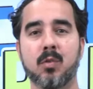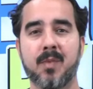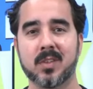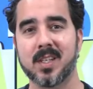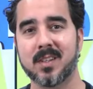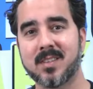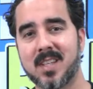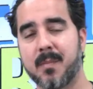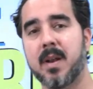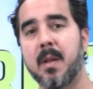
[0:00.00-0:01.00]
the
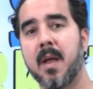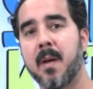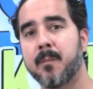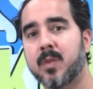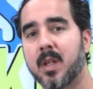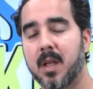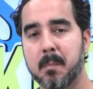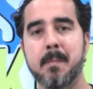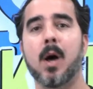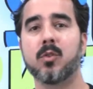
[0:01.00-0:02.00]
2007
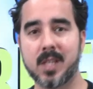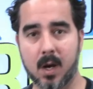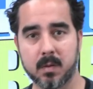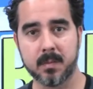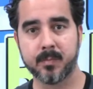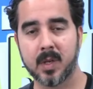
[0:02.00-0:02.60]
meltdown?